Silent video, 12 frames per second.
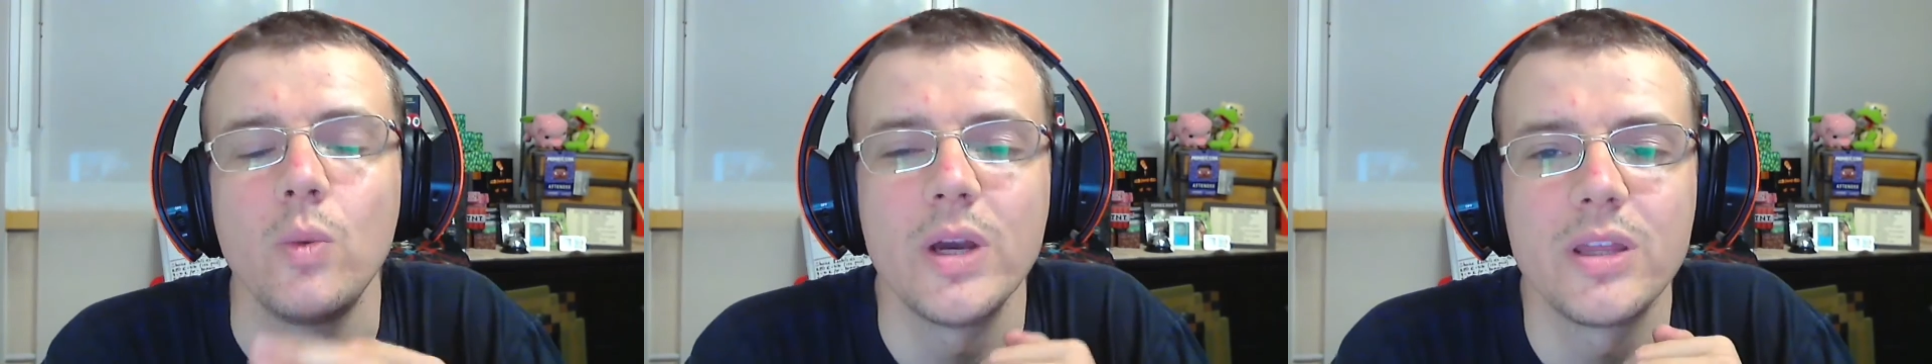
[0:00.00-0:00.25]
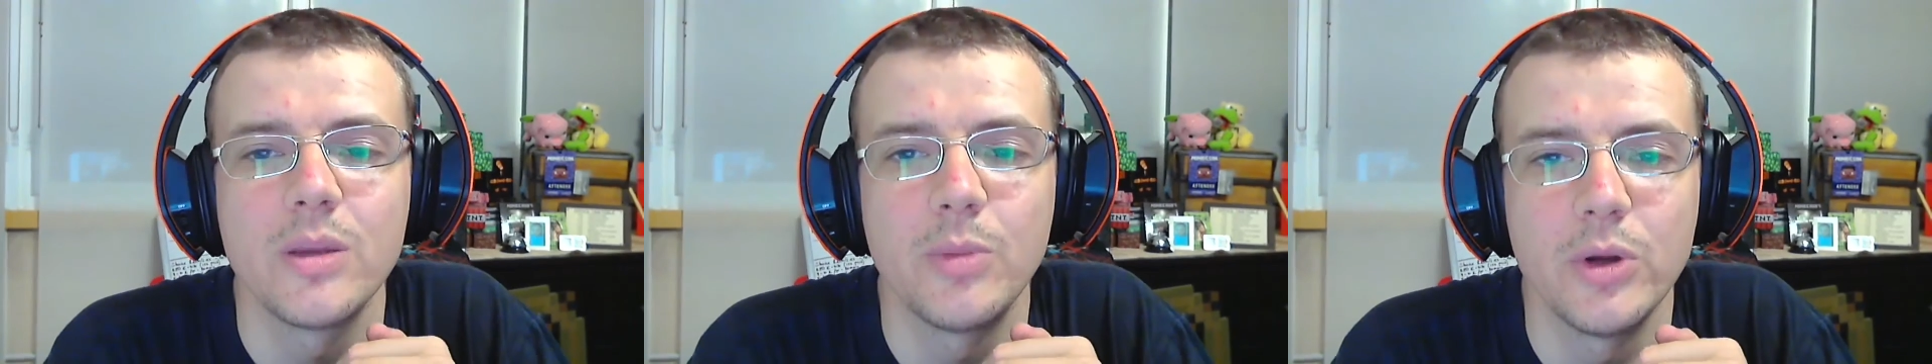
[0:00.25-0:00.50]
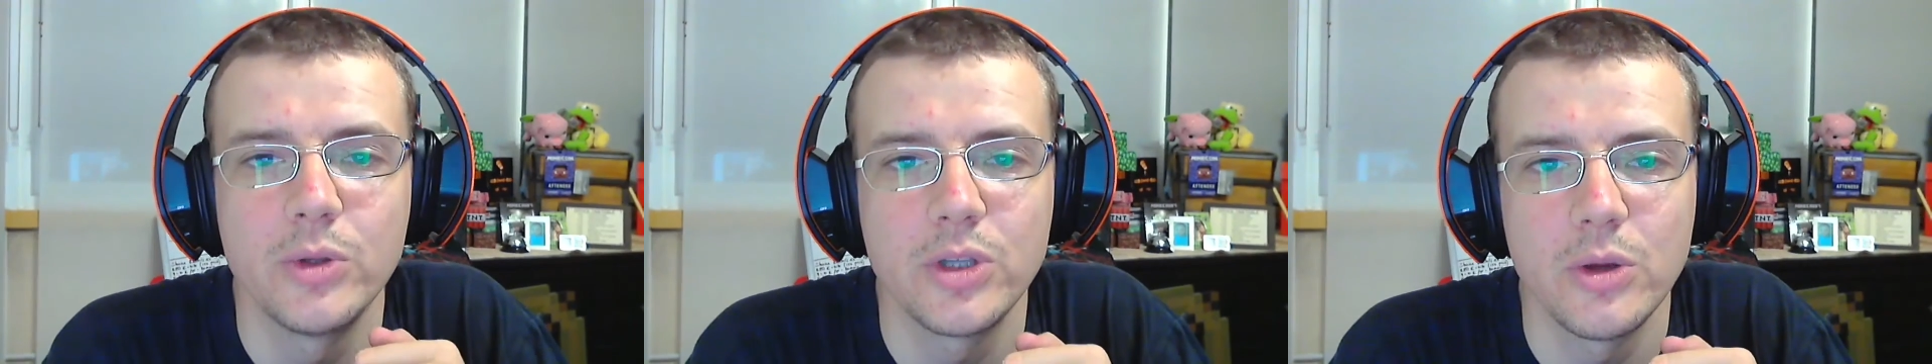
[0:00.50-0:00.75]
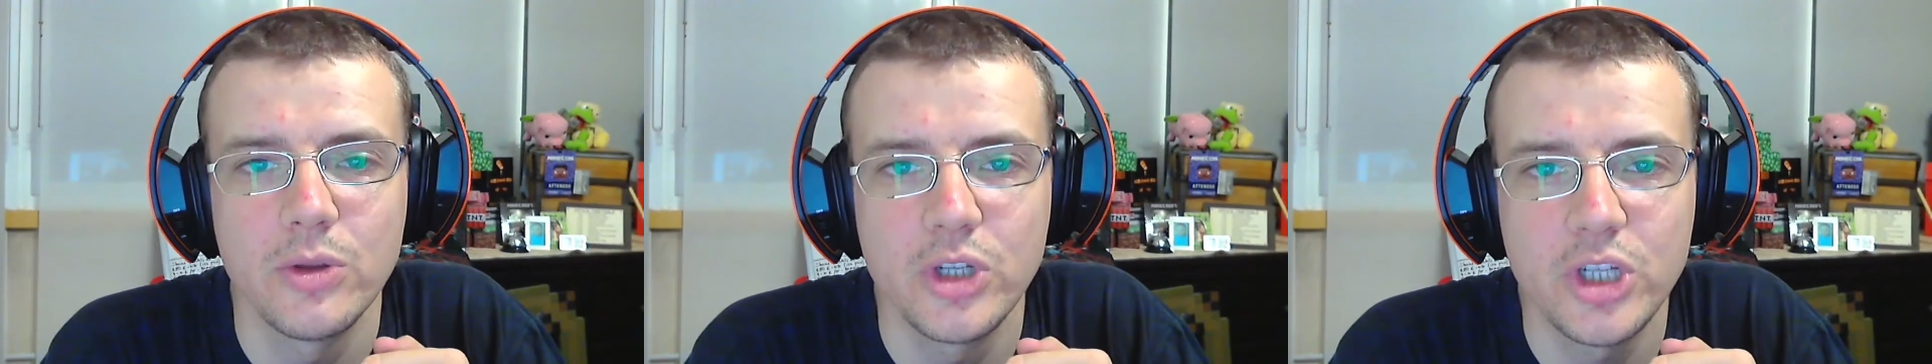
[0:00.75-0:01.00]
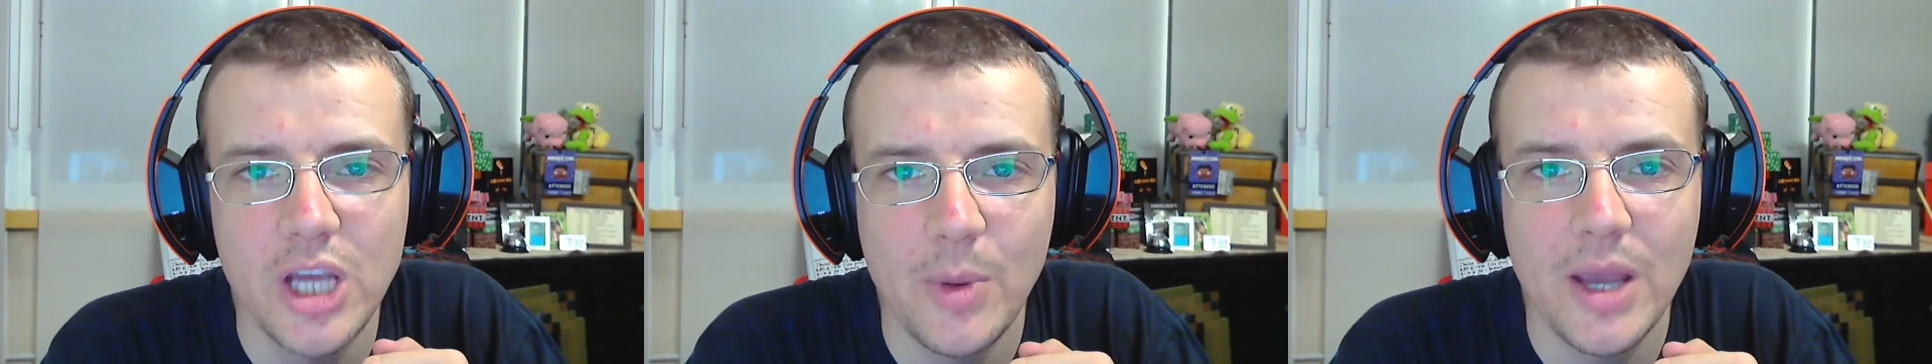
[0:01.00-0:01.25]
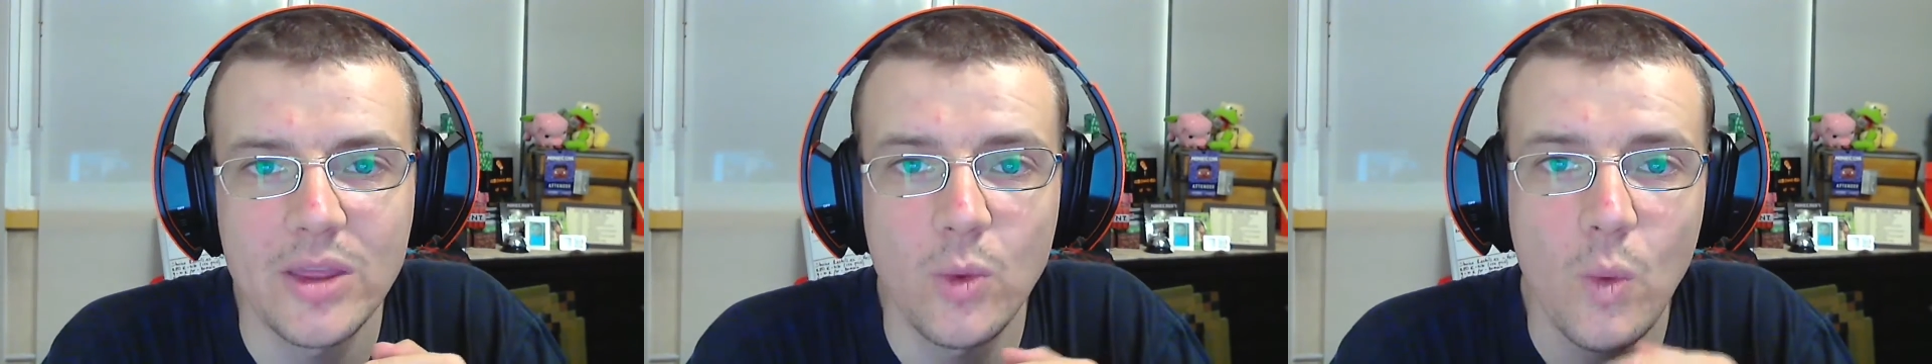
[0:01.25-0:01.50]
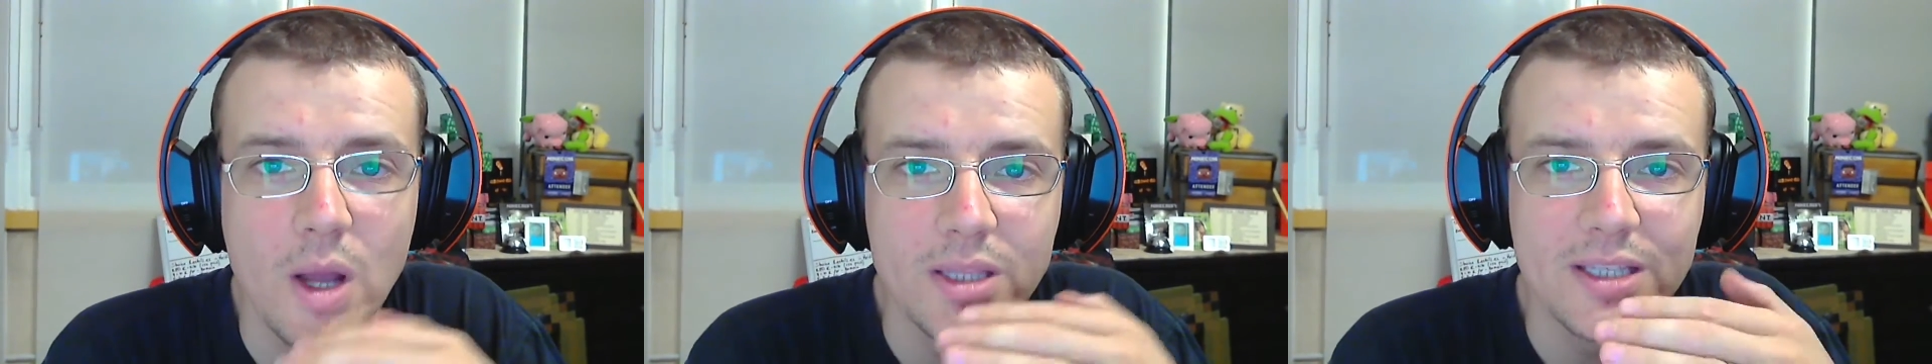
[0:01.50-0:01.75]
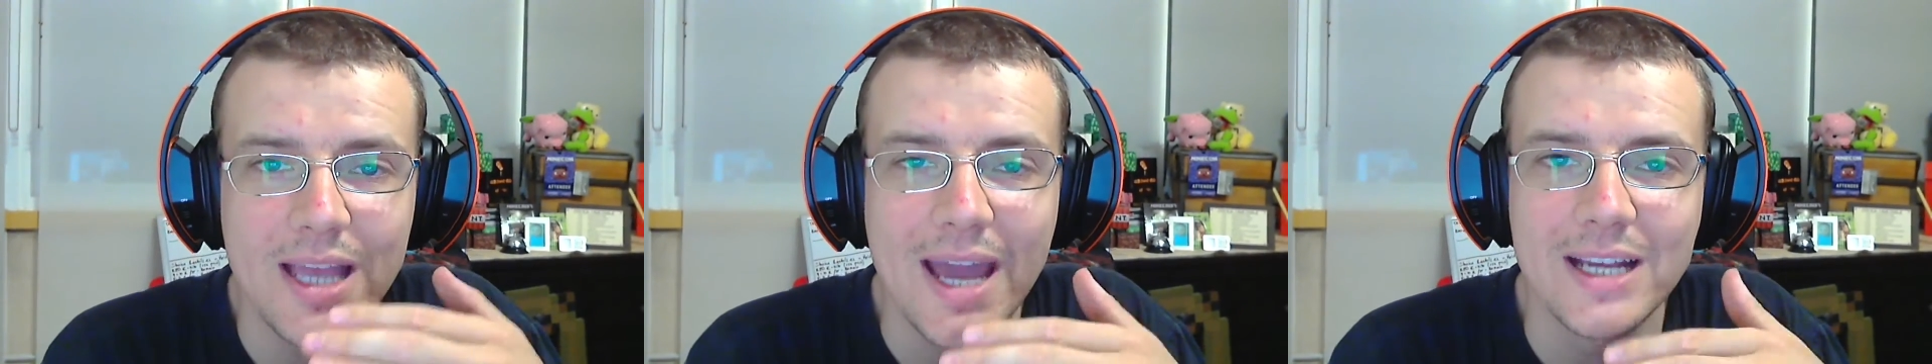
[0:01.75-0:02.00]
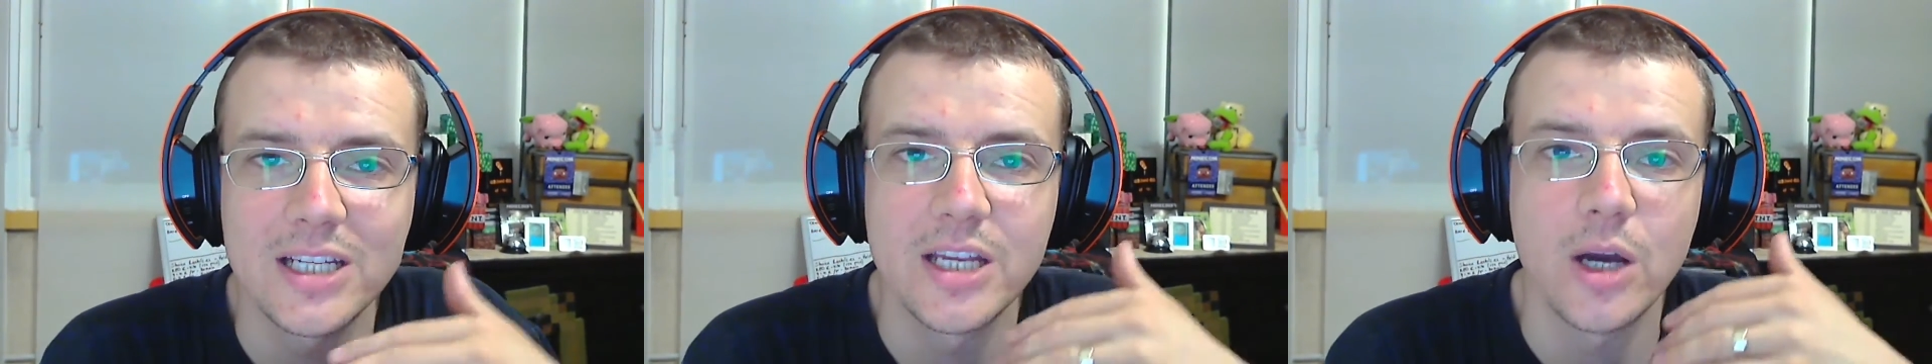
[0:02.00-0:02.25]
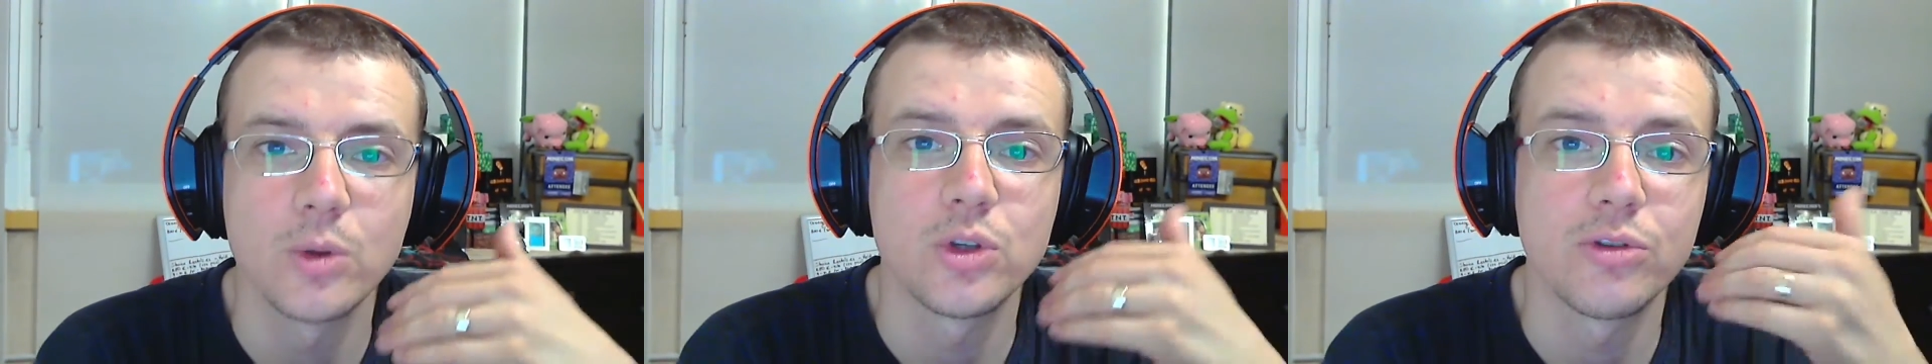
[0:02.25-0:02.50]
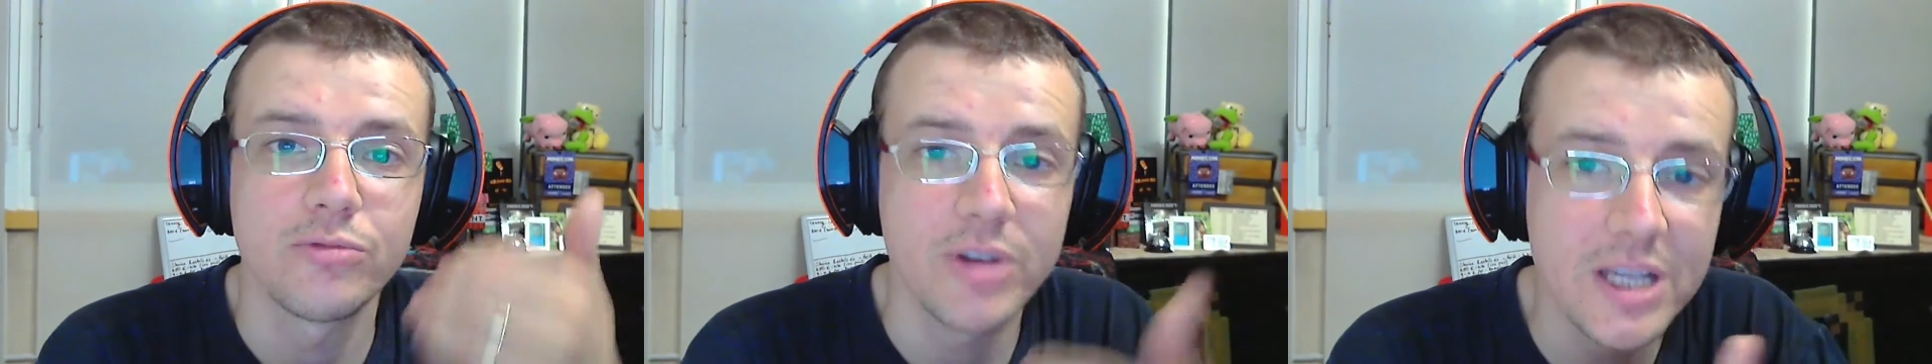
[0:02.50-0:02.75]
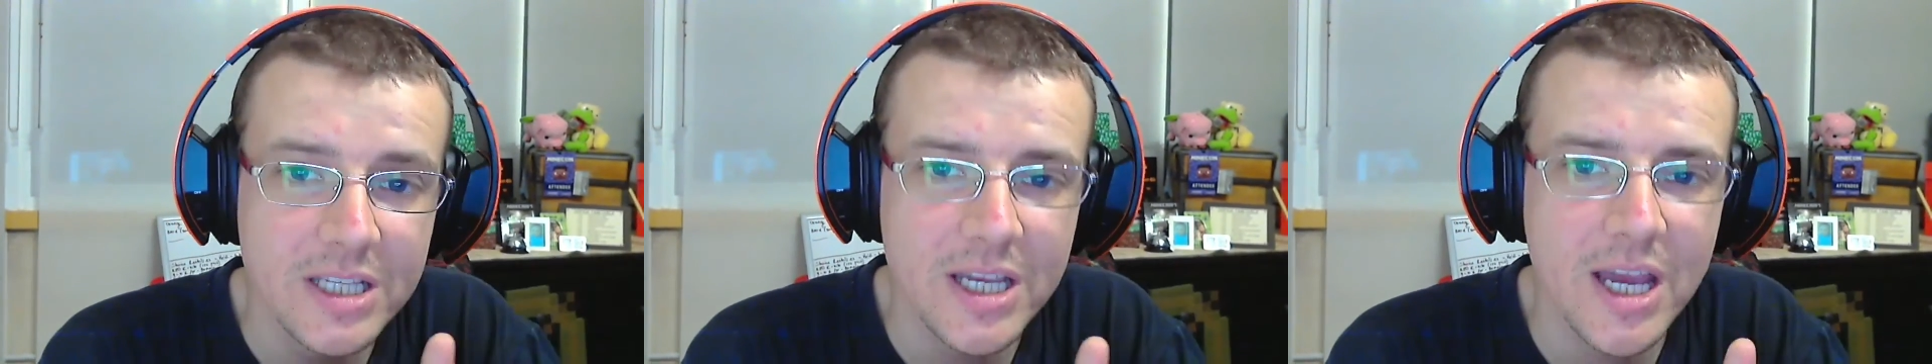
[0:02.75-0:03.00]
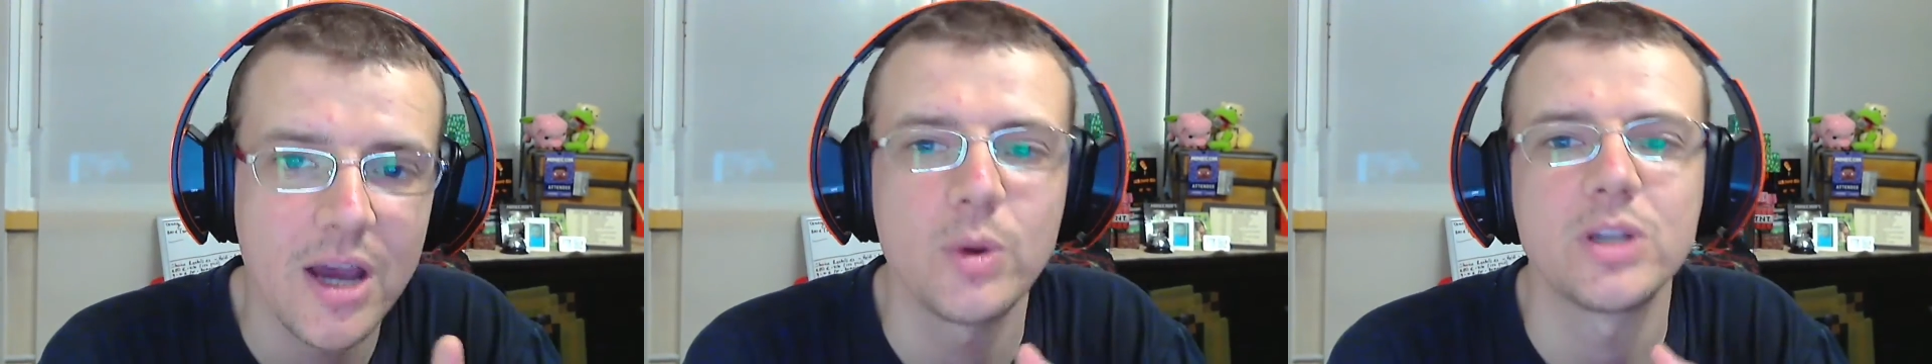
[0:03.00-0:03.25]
with the Bluetooth chip, and the ones that actually go to retail,